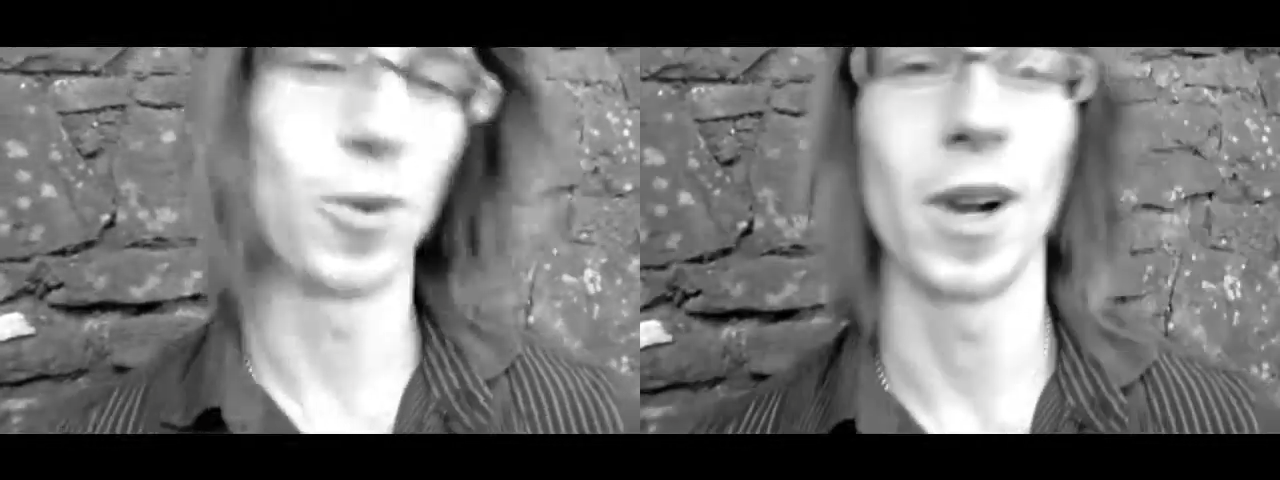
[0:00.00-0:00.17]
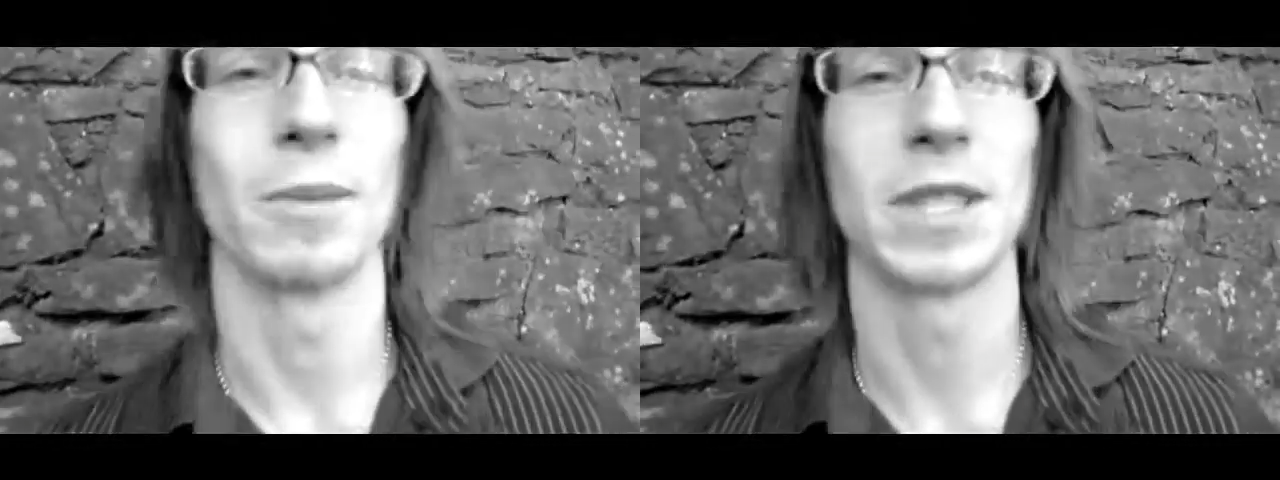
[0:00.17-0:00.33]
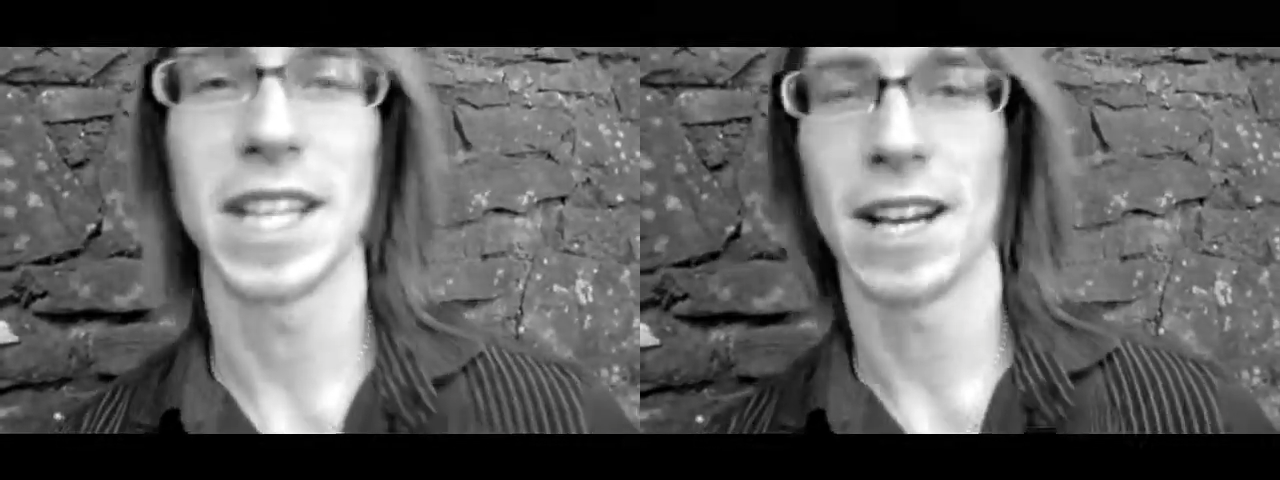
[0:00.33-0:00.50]

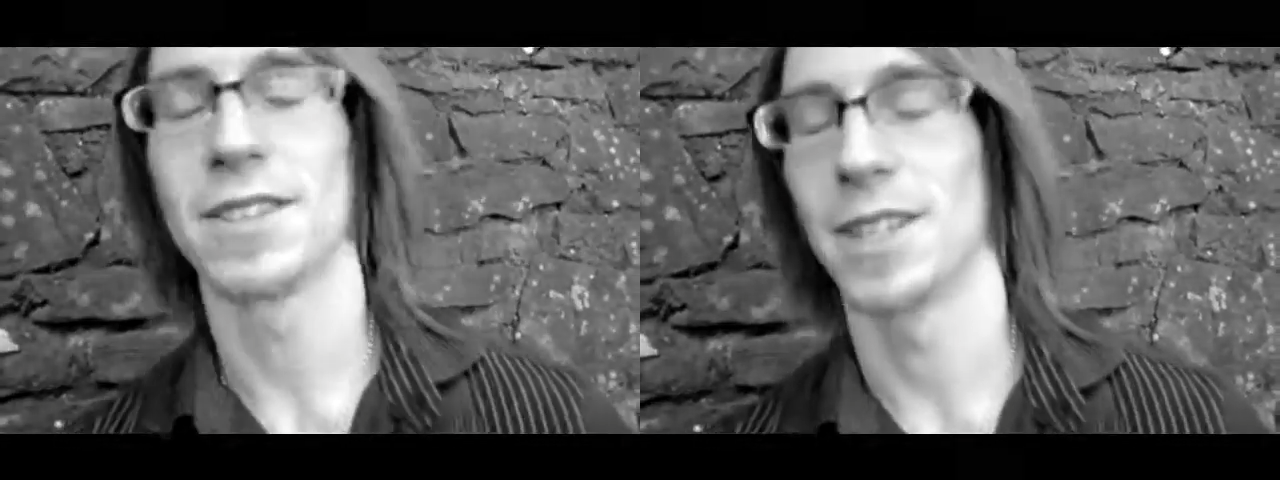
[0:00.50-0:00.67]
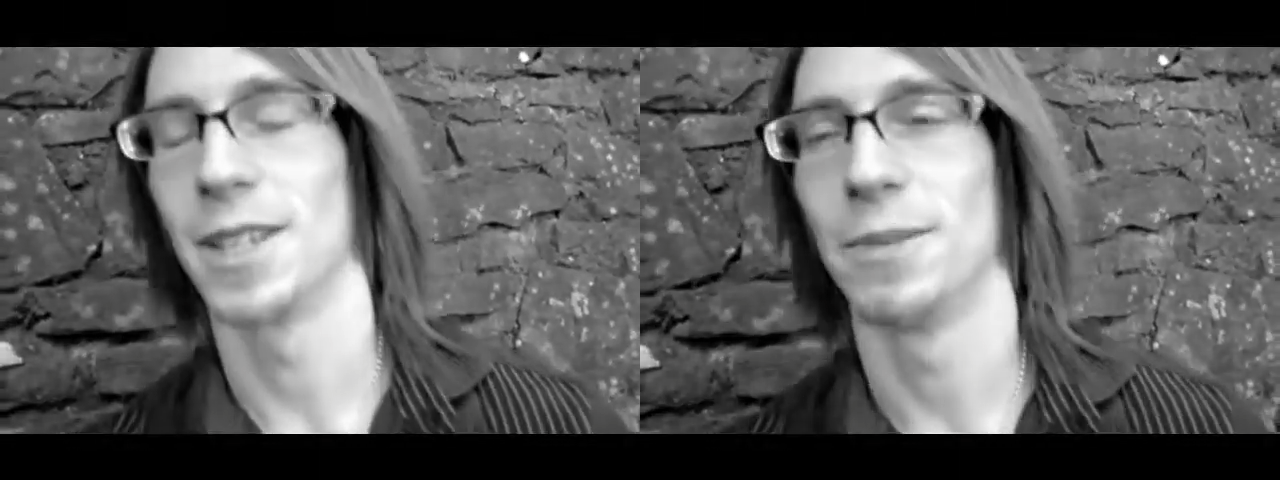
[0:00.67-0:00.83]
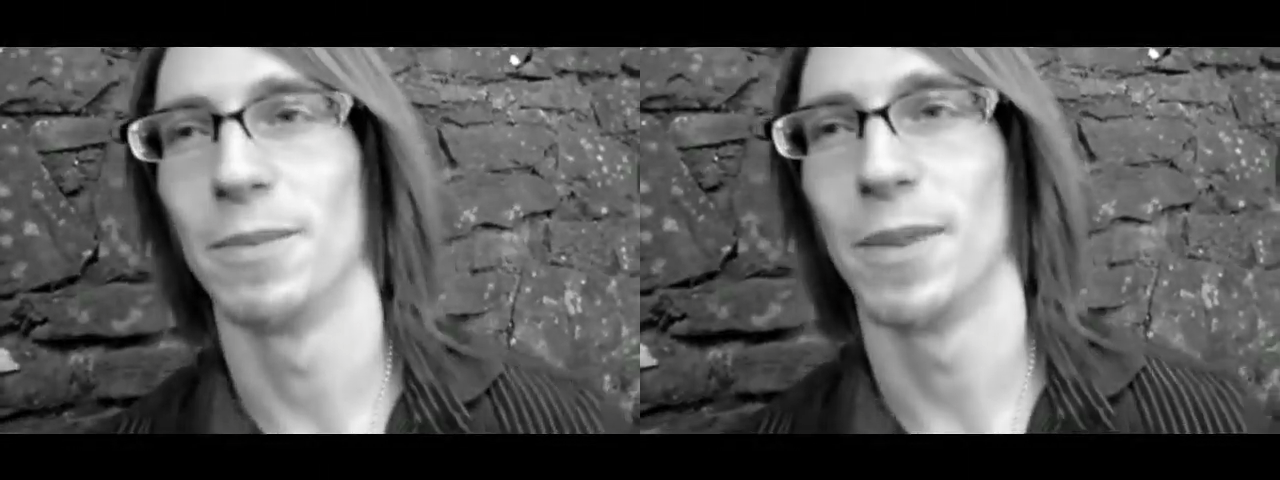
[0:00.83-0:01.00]
walk up the stairs
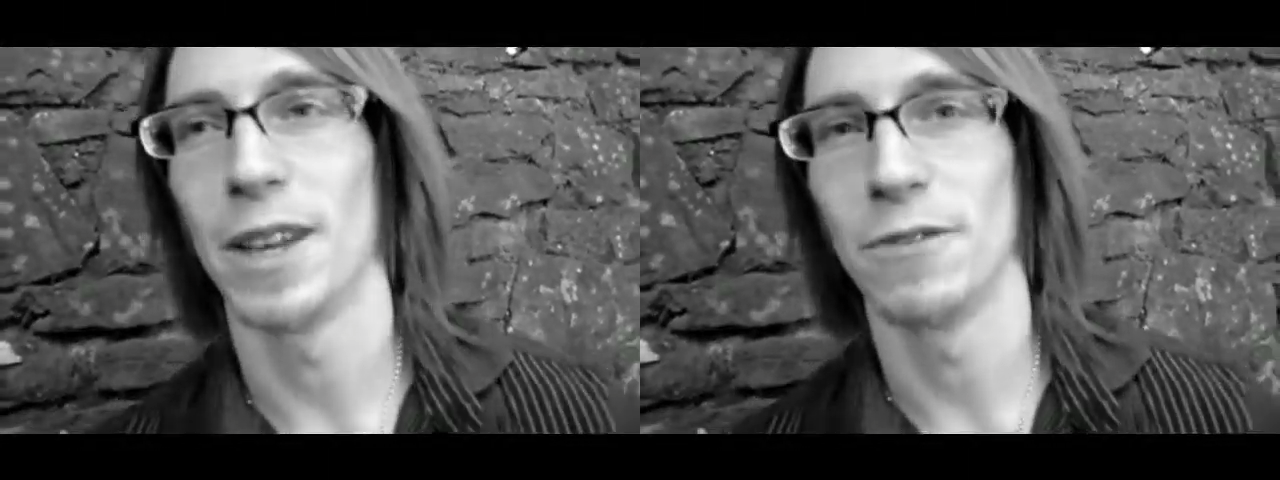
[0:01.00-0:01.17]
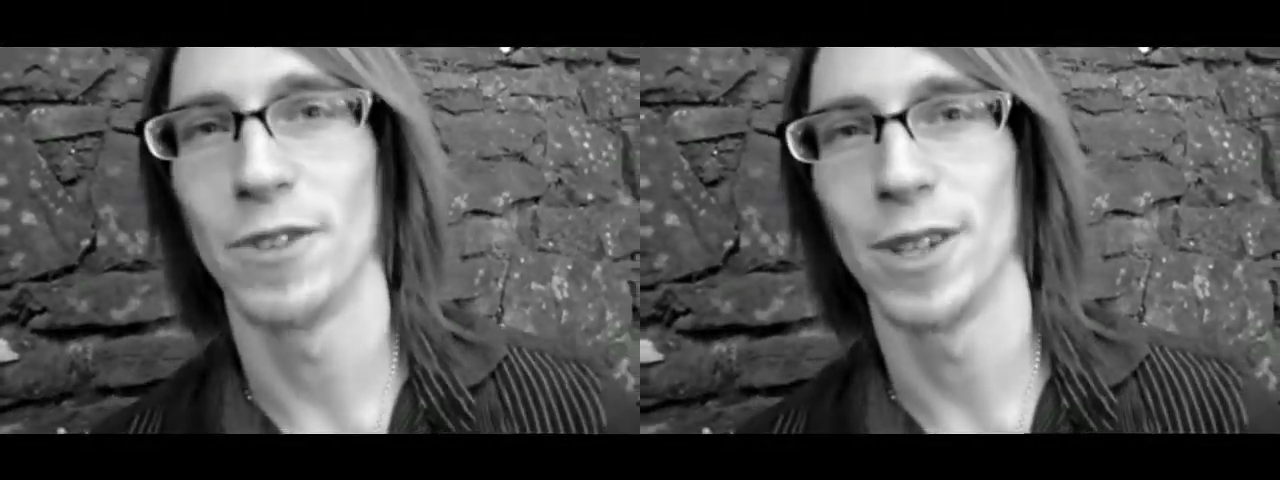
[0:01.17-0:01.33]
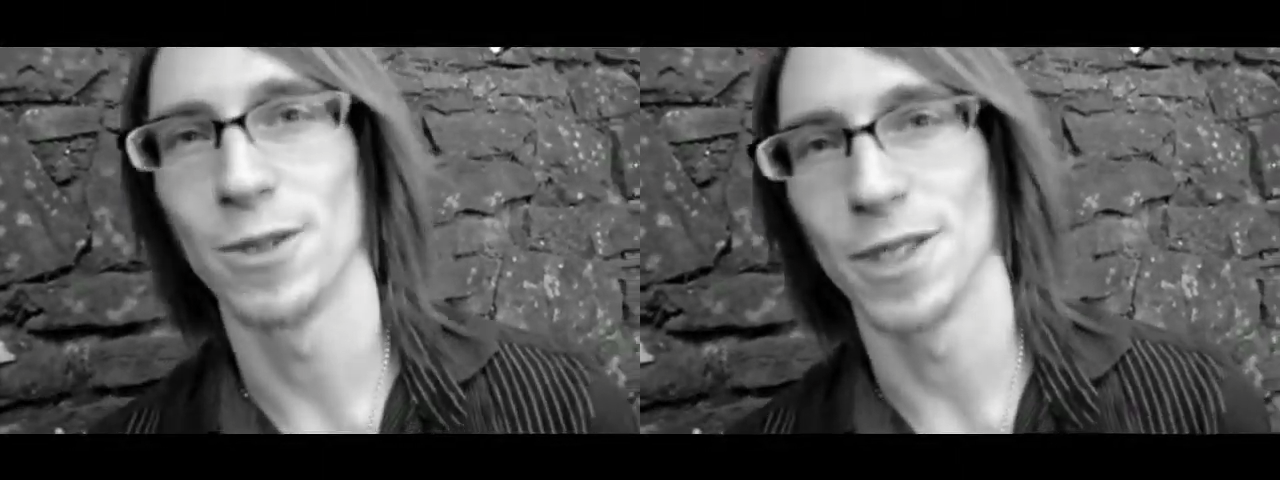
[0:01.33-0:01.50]
and can play
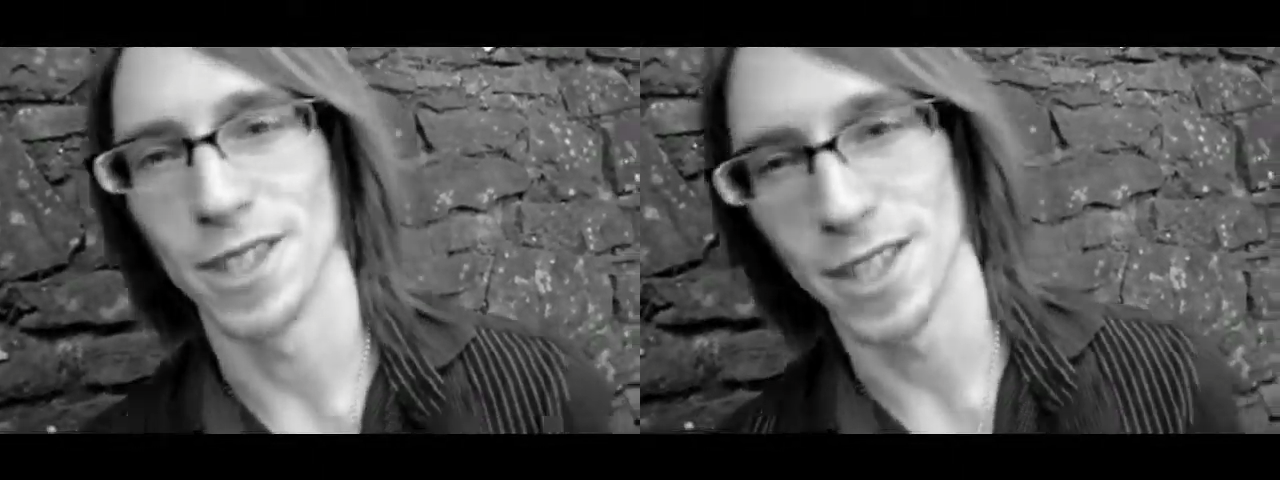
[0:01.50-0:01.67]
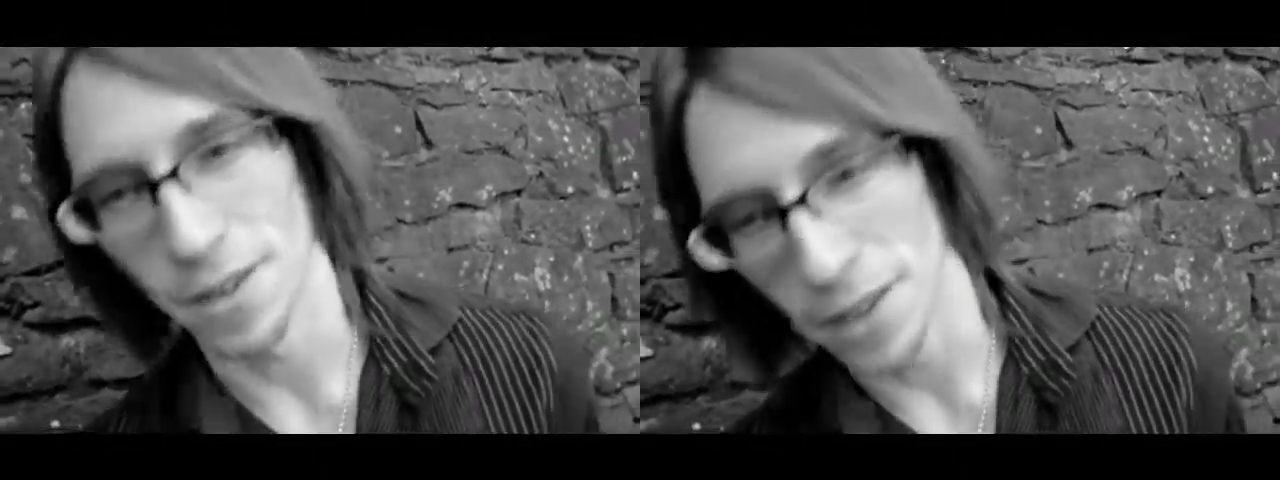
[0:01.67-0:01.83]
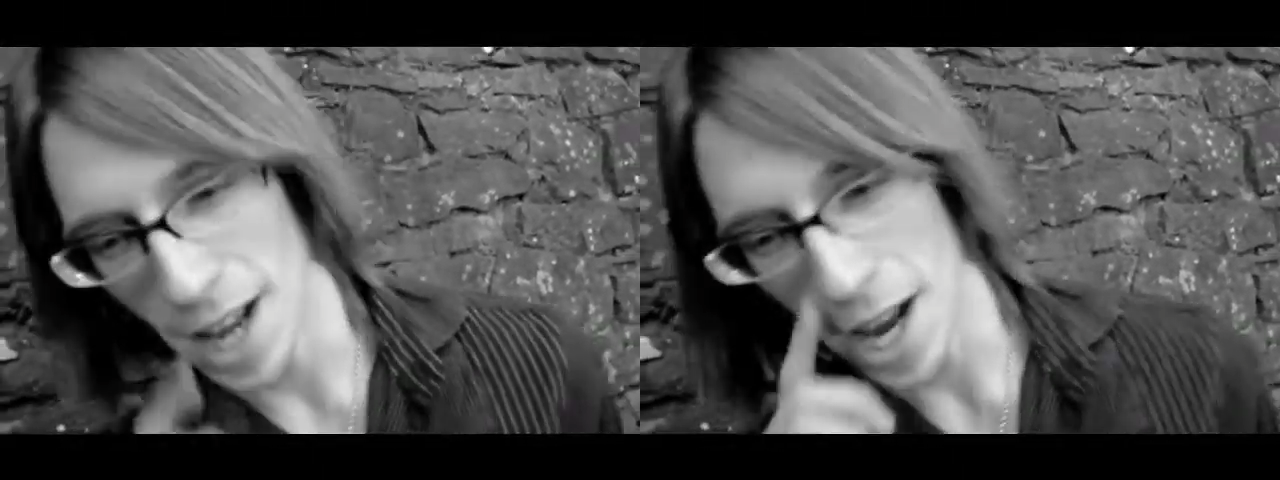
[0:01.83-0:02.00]
fiddles and
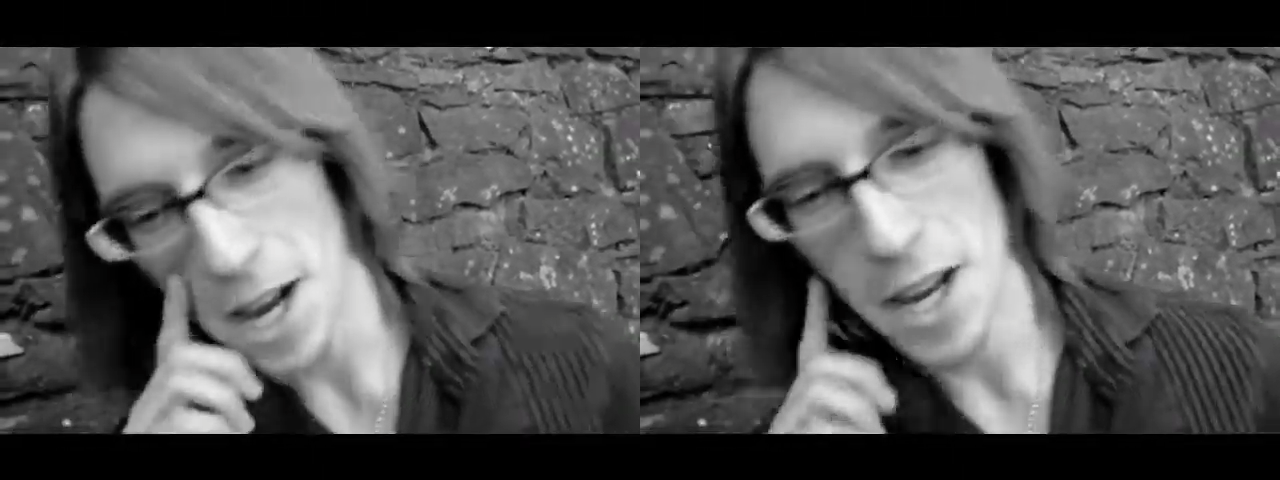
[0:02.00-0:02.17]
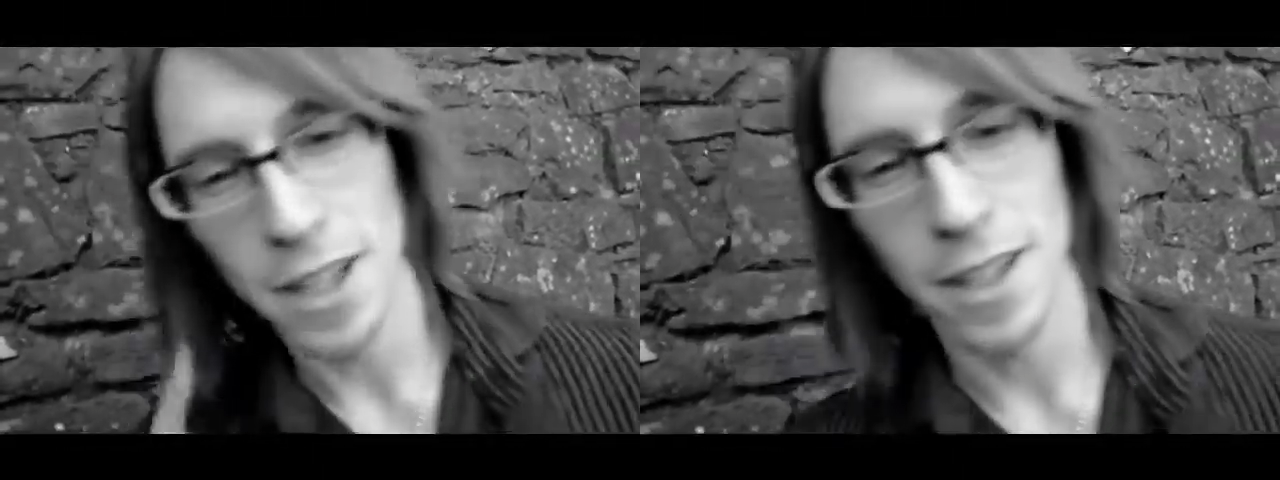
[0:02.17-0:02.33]
stuff like that.